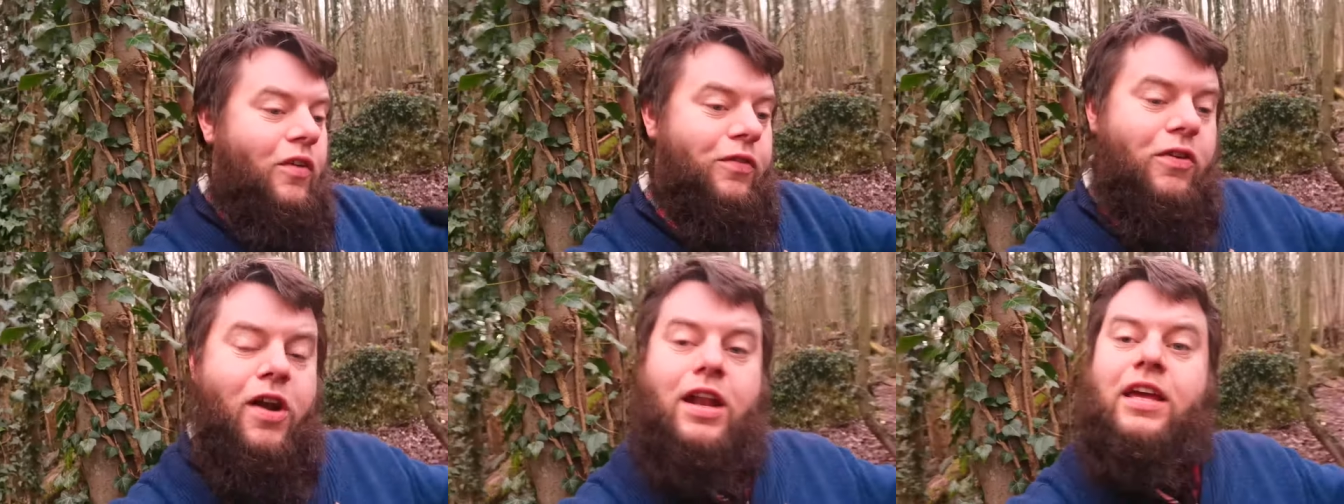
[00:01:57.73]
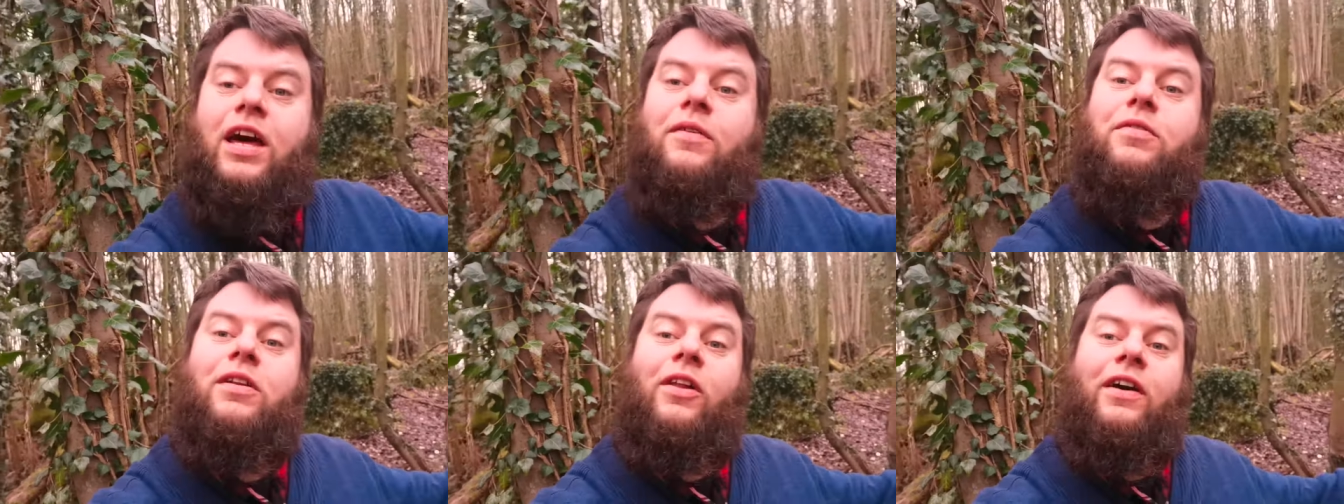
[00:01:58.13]
or for
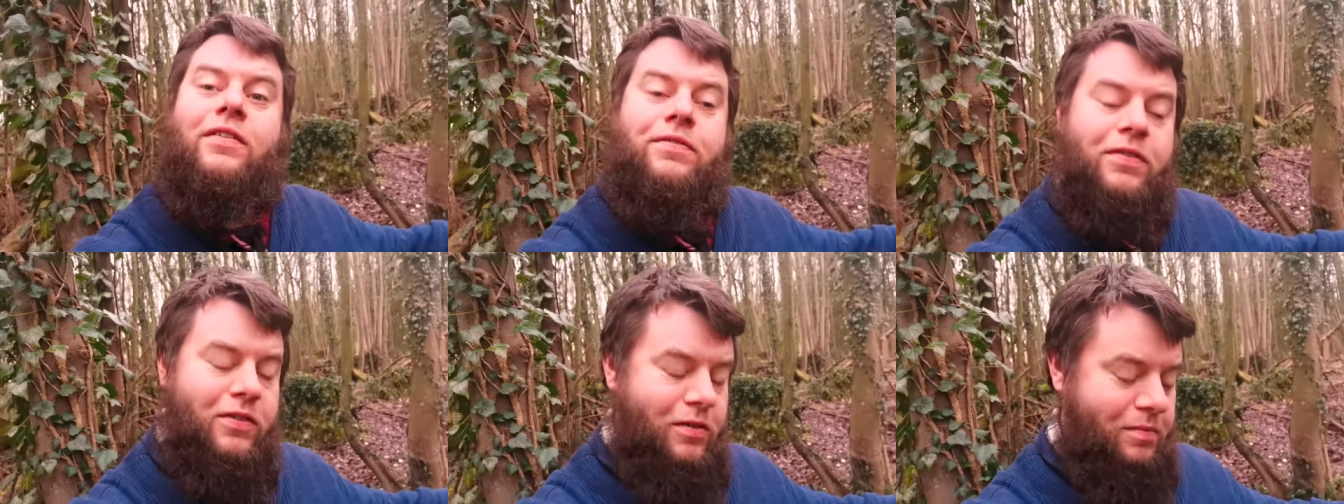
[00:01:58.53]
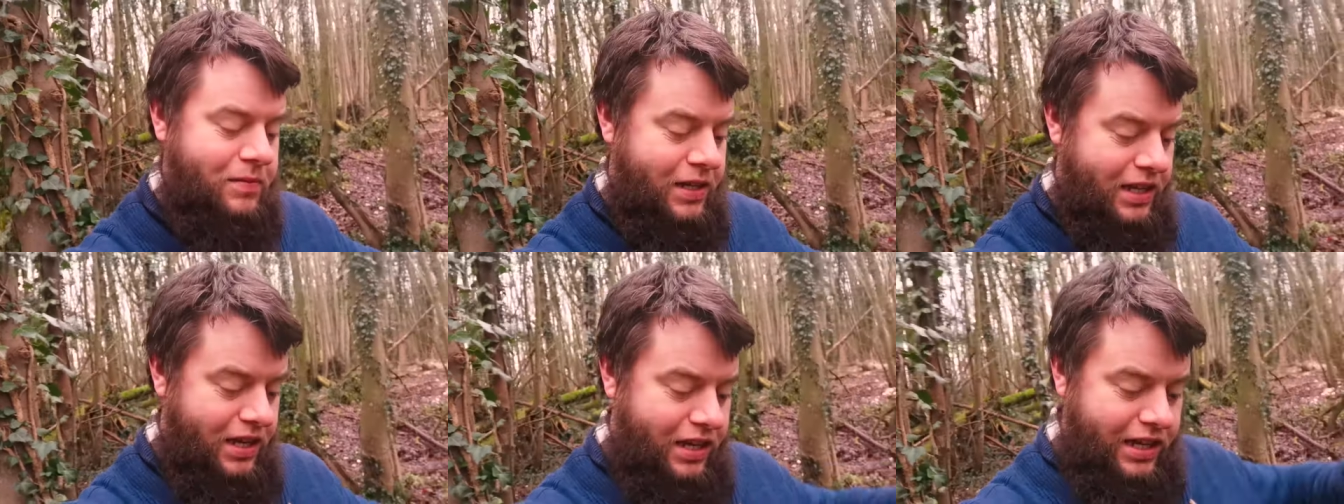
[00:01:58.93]
any other life
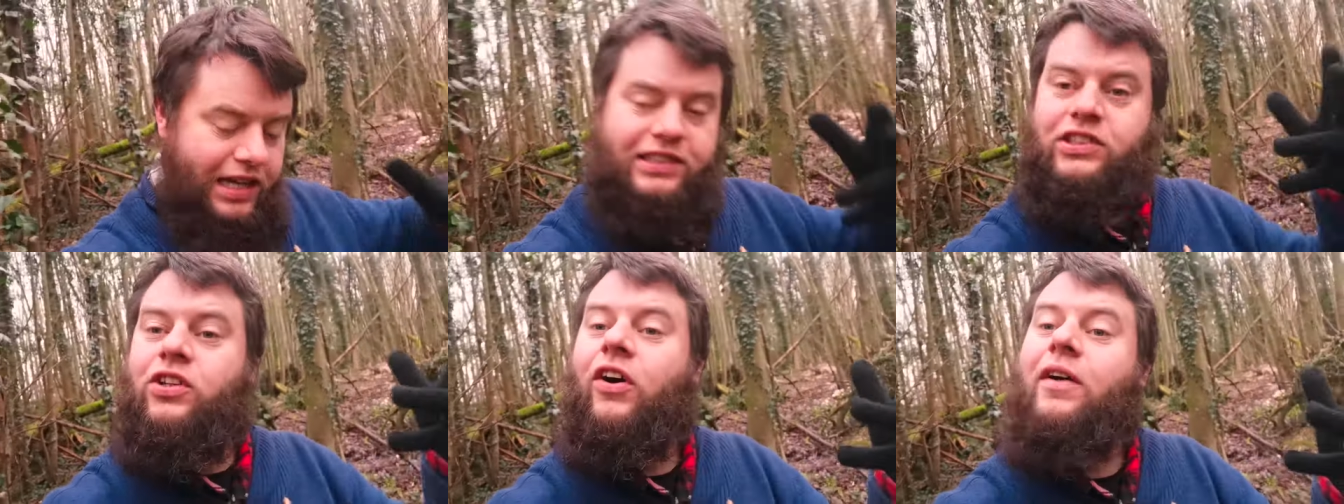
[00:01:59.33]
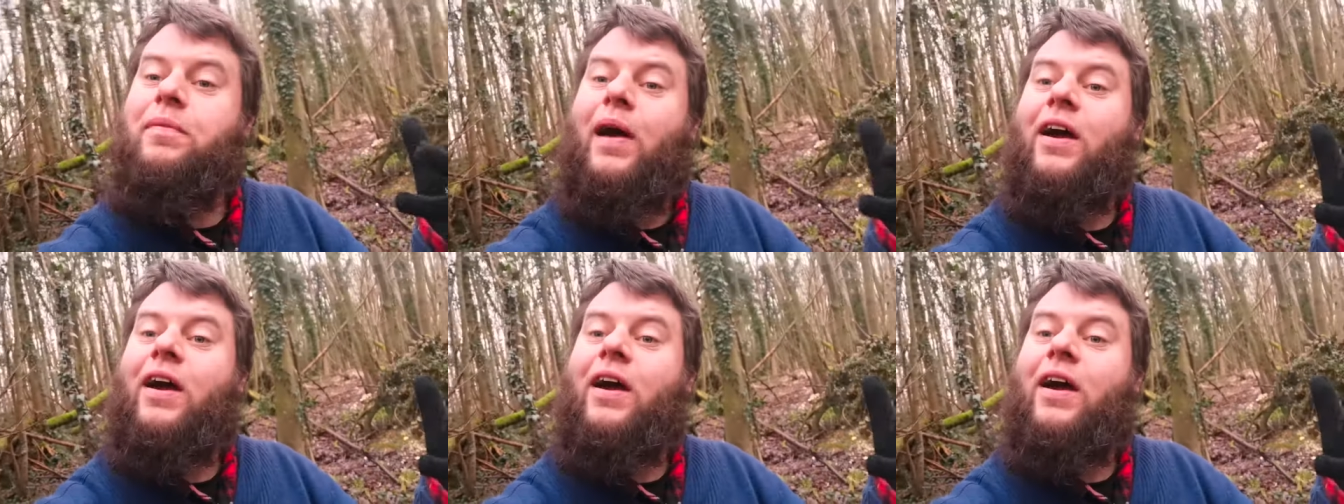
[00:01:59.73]
form. It's not